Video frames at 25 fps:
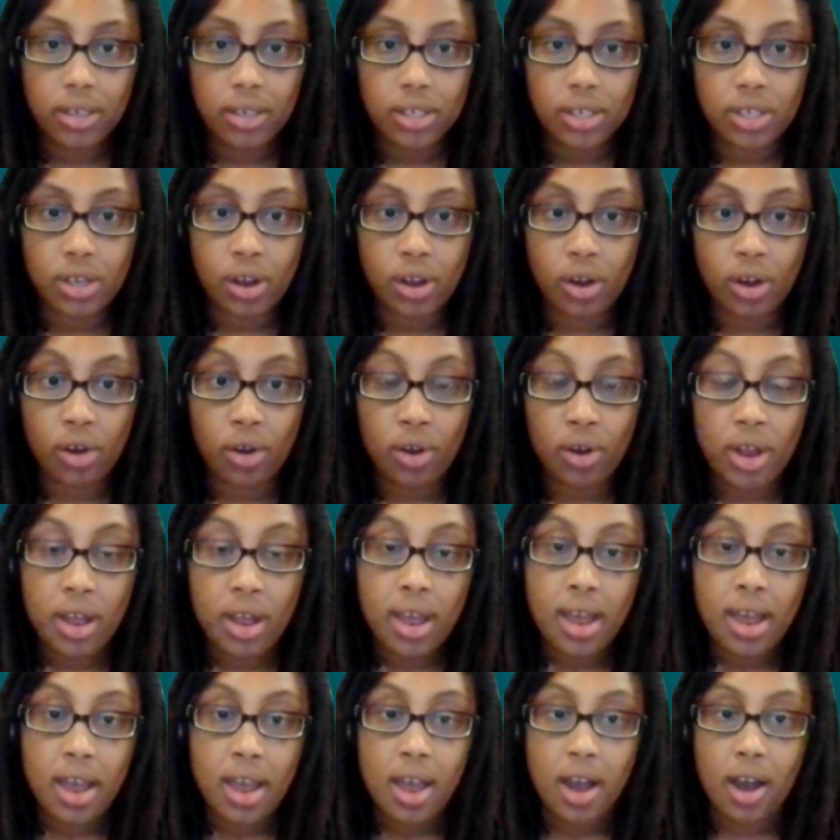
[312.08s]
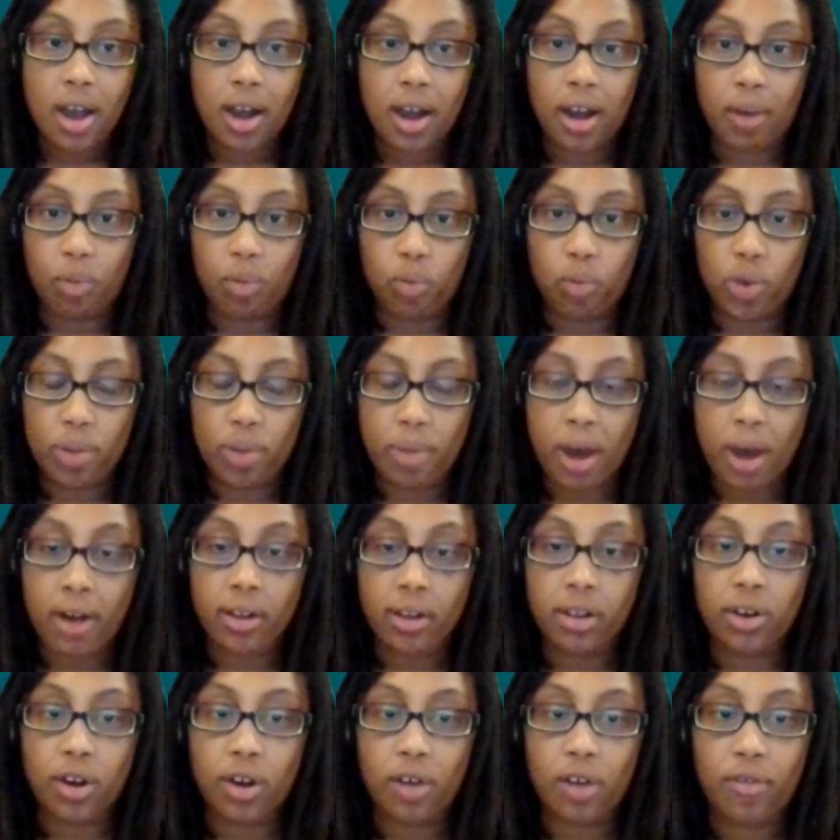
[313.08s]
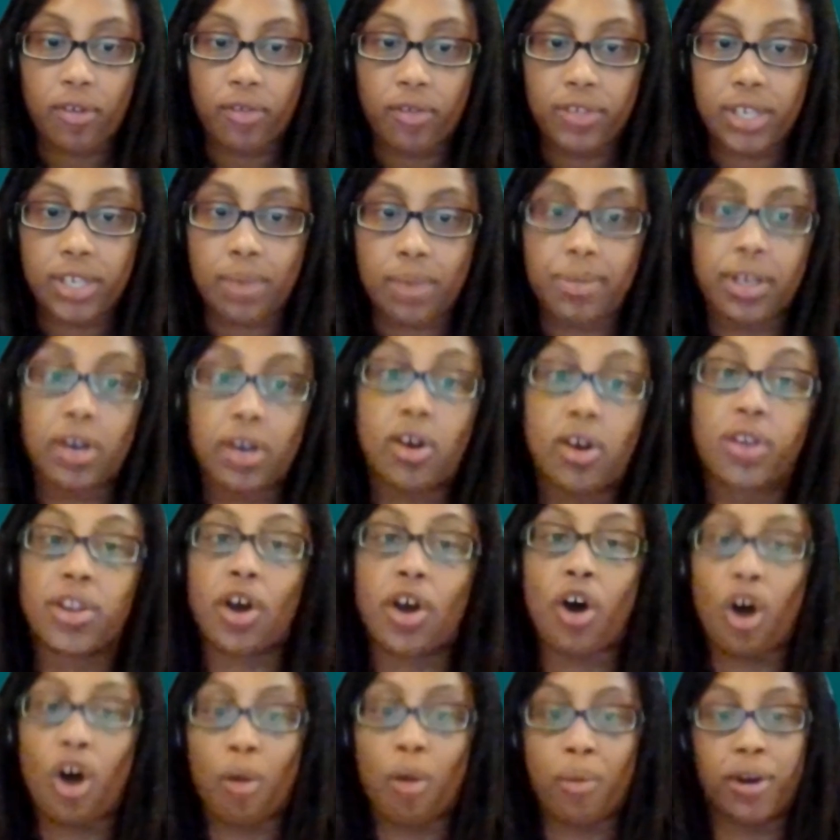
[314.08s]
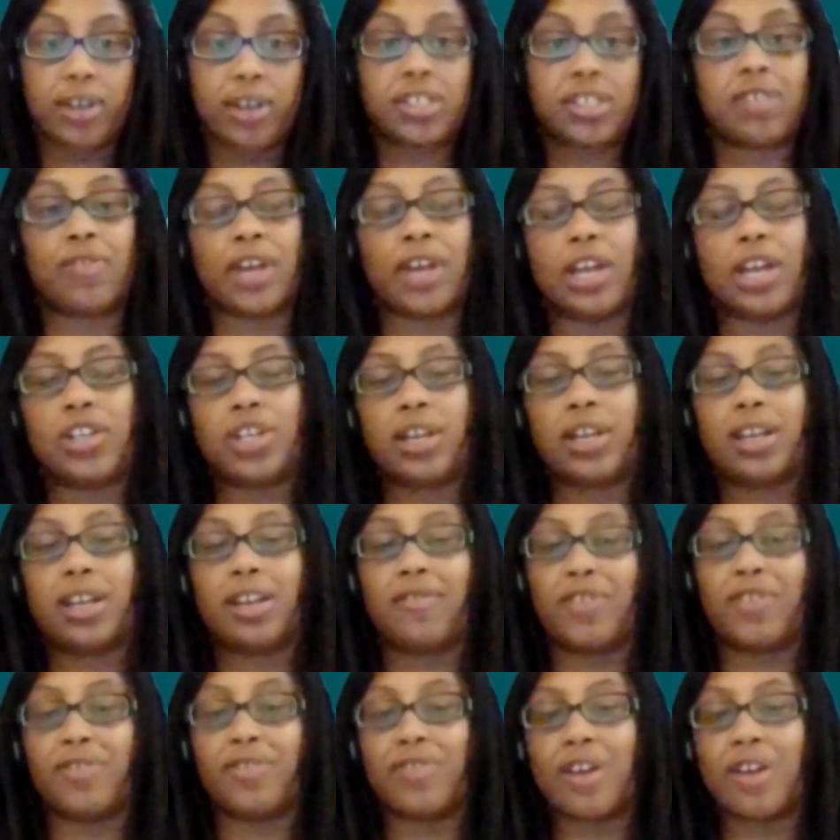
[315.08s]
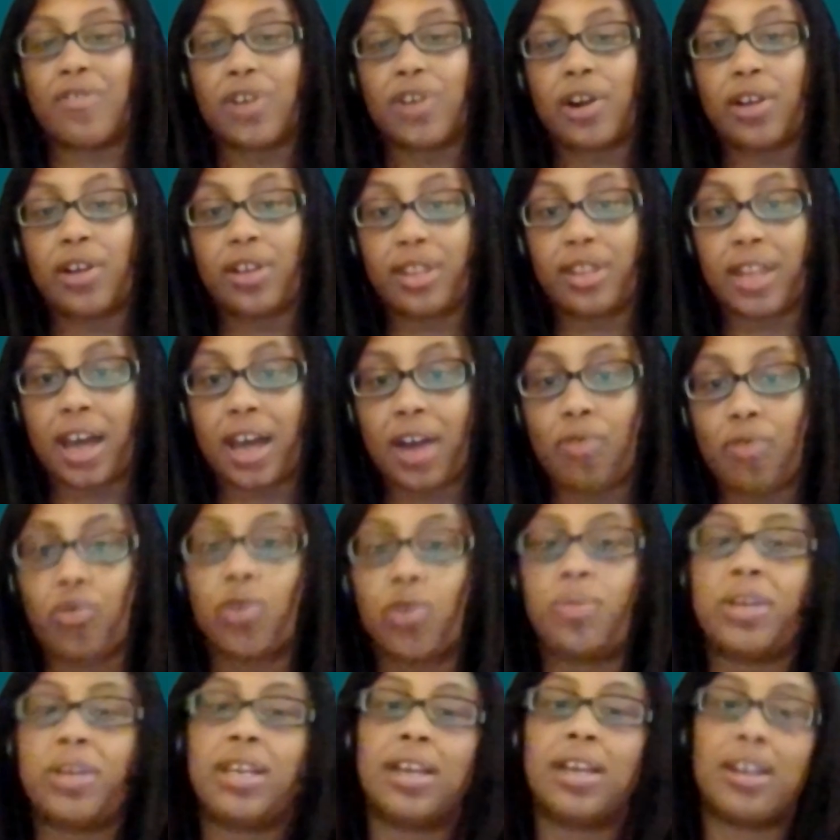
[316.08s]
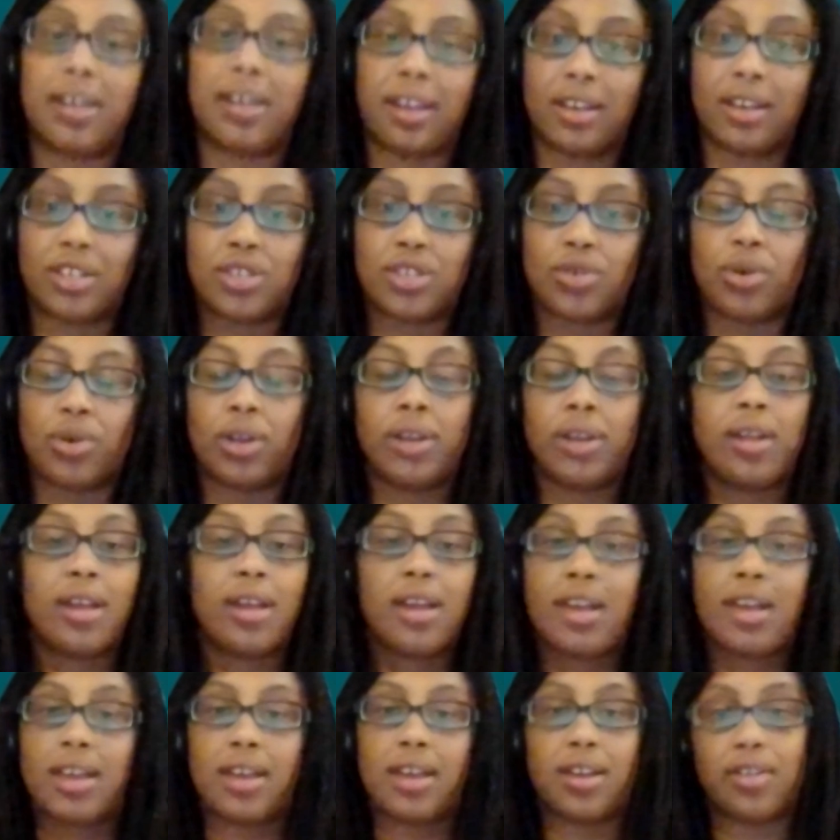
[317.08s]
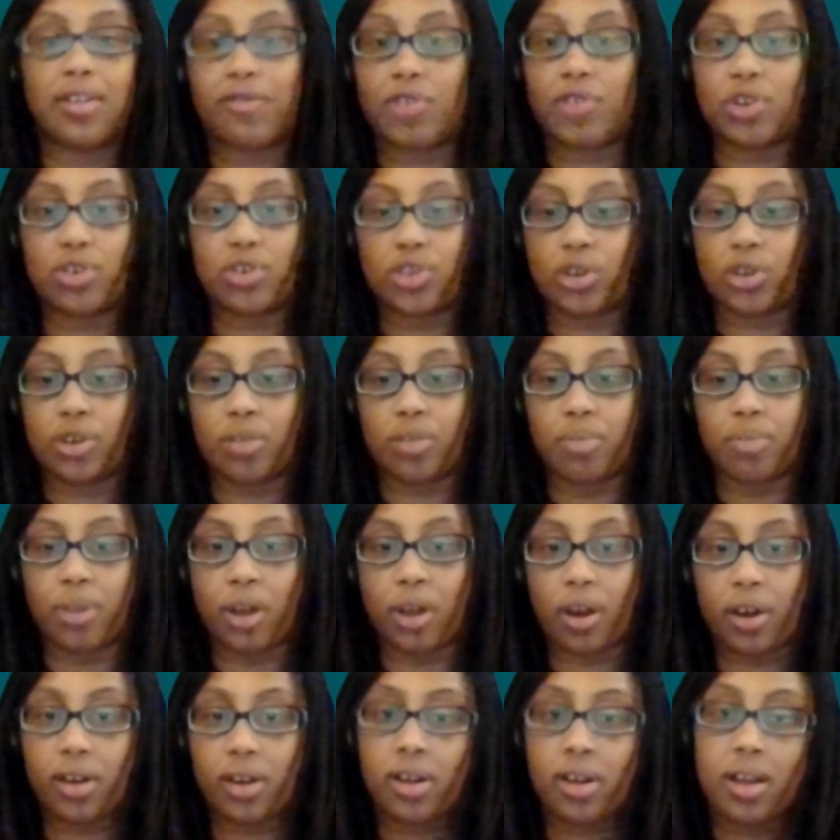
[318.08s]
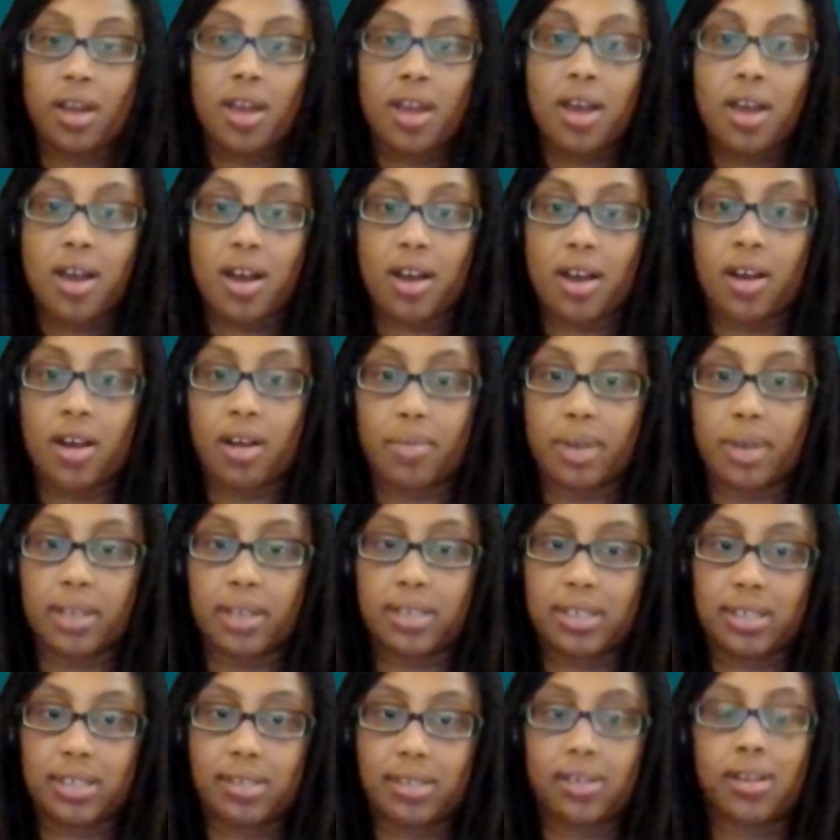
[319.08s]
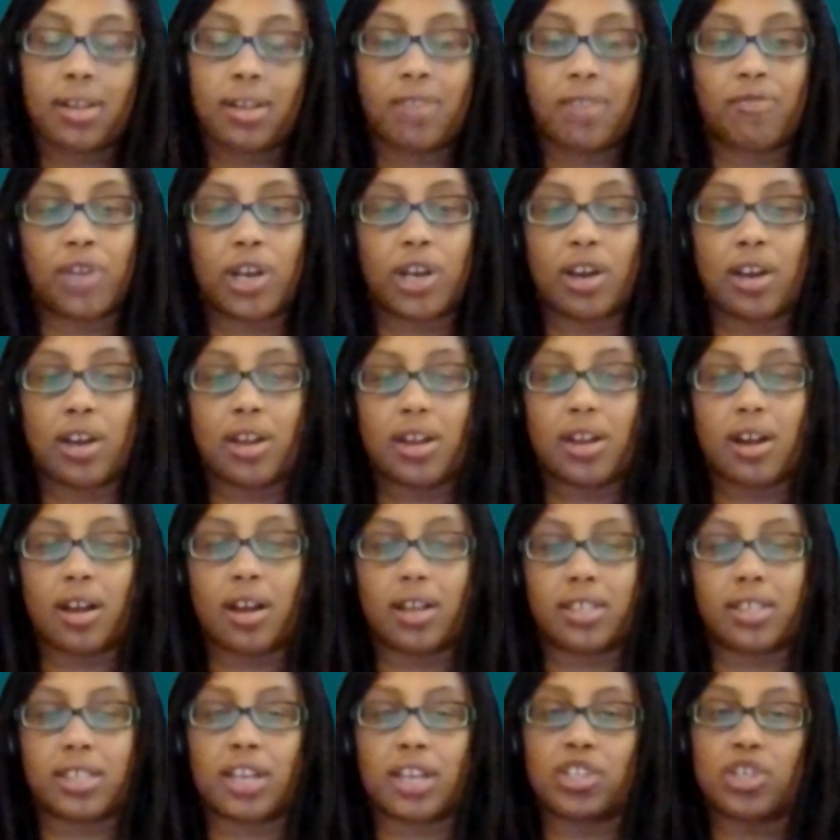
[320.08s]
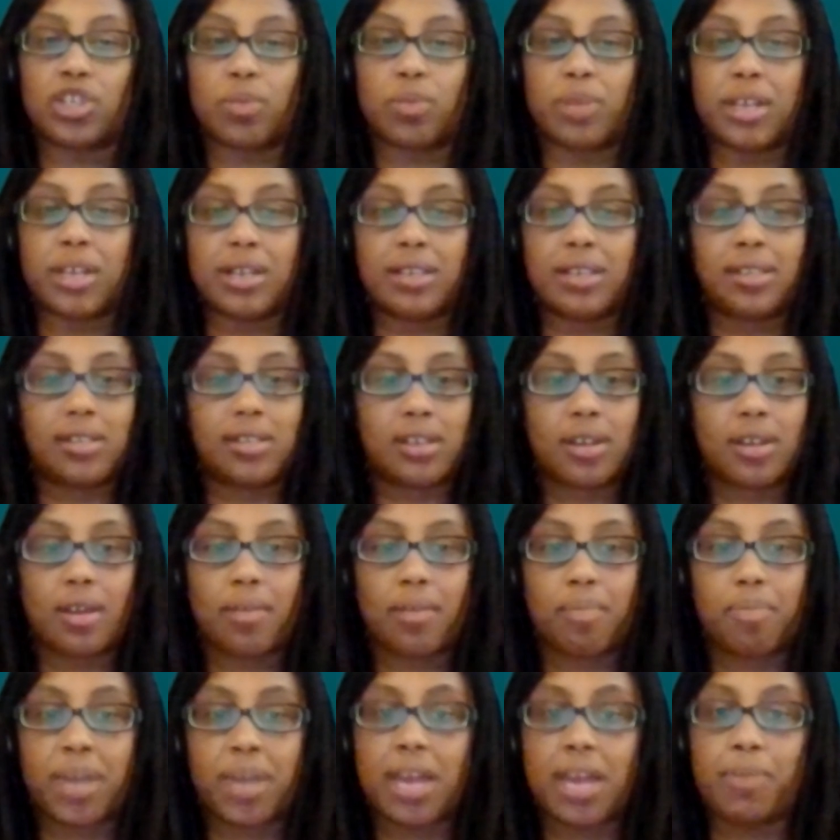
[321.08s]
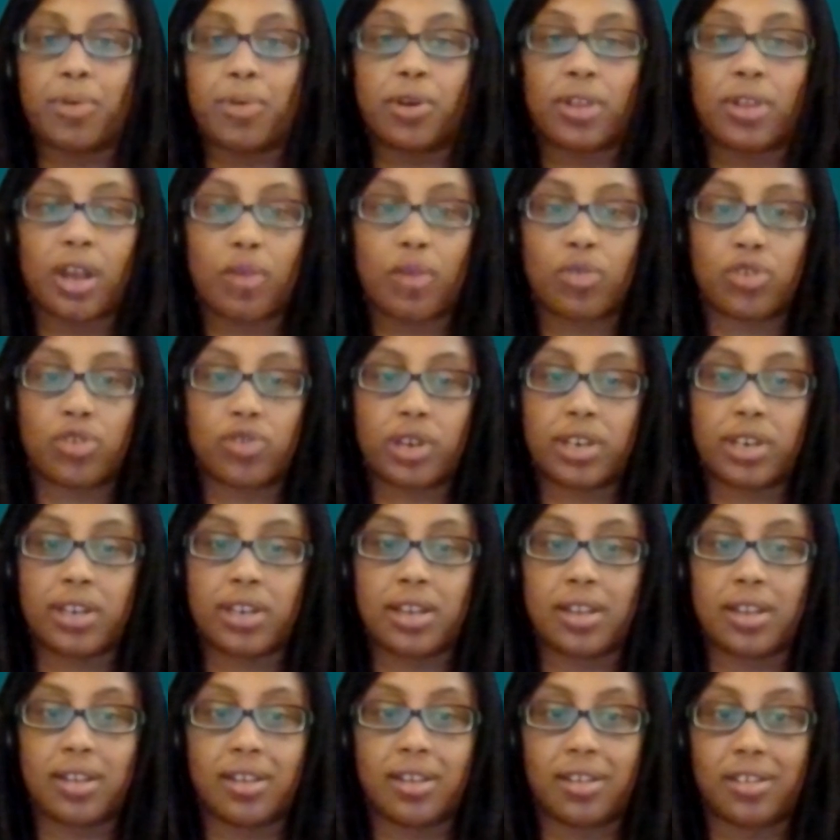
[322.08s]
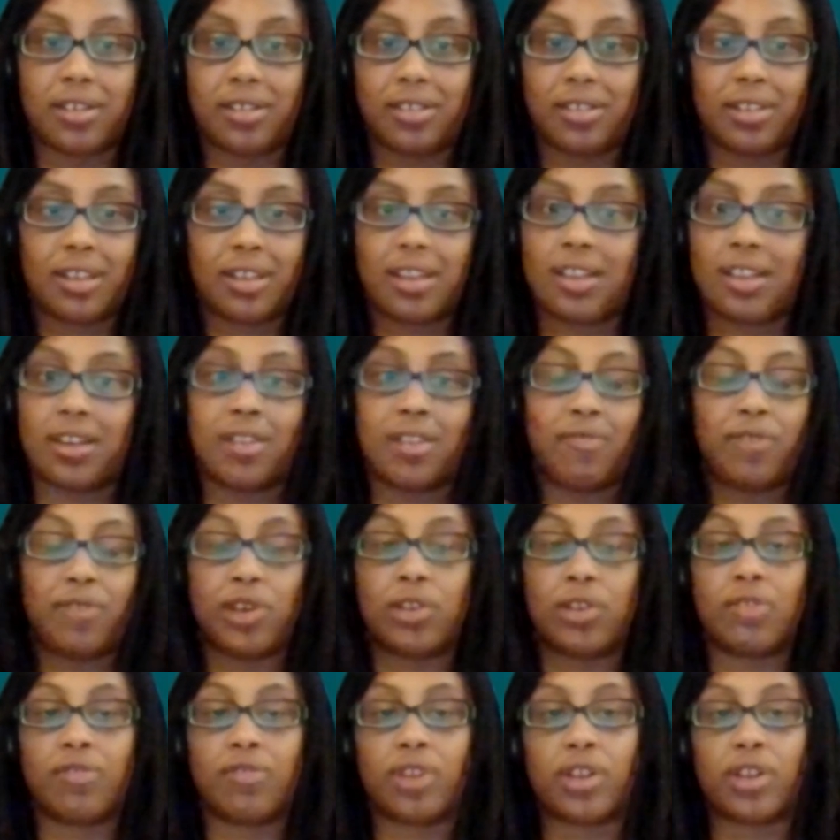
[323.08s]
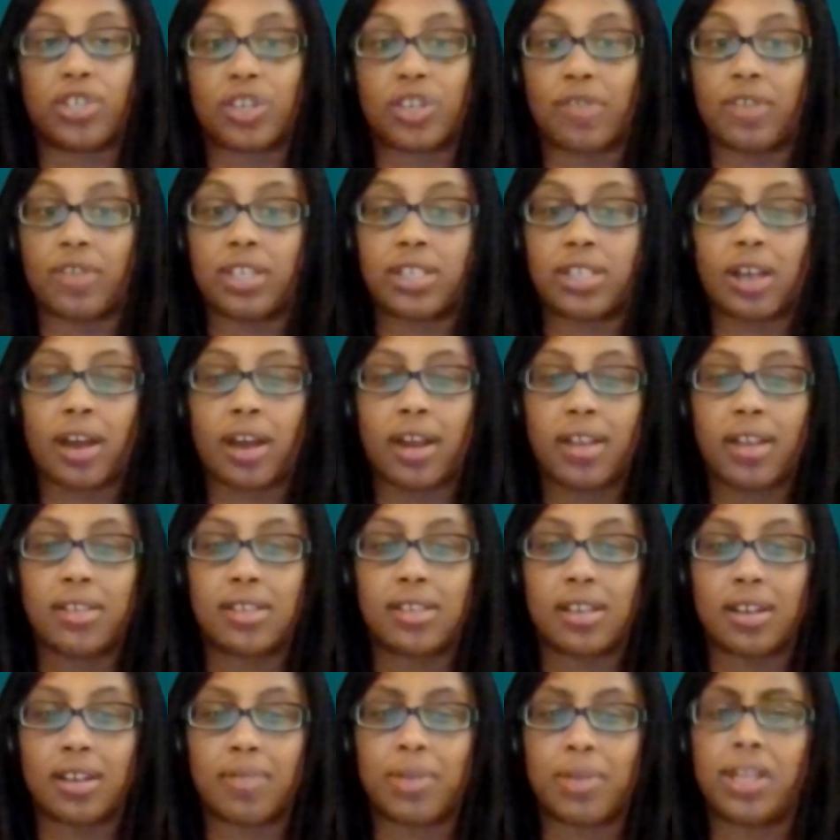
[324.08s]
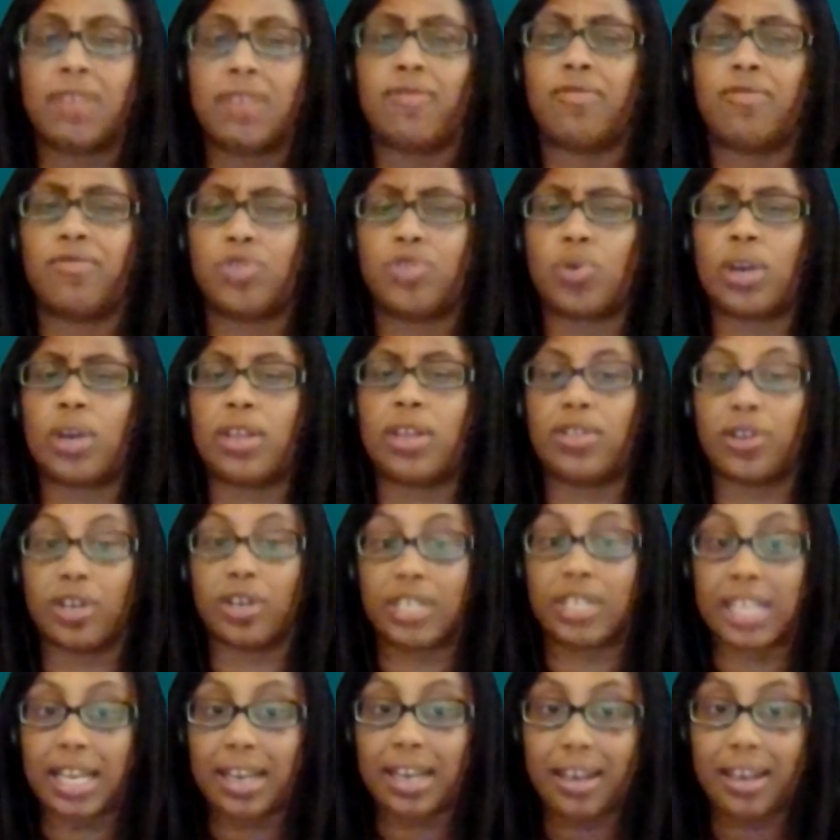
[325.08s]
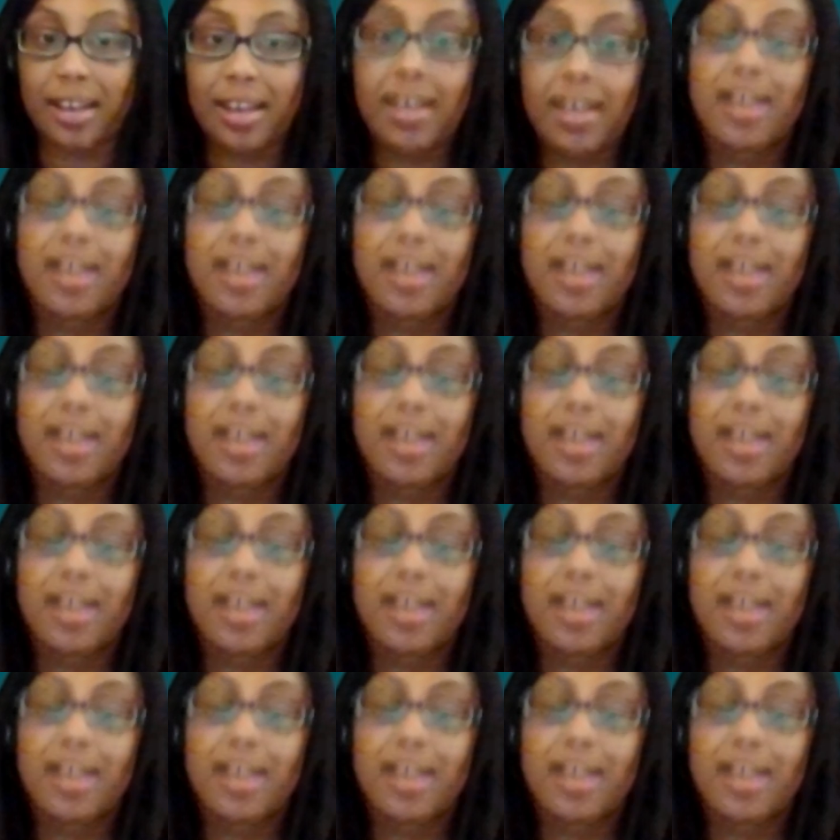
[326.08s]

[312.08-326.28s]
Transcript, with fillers: So um, we model it off of something called the hallmarks of aging. And if you've never heard of that, we'll be getting into it in a future blog. Um, it's a very uh, centerpiece paper that was written in the, in the field of longevity science in, I believe, 2013.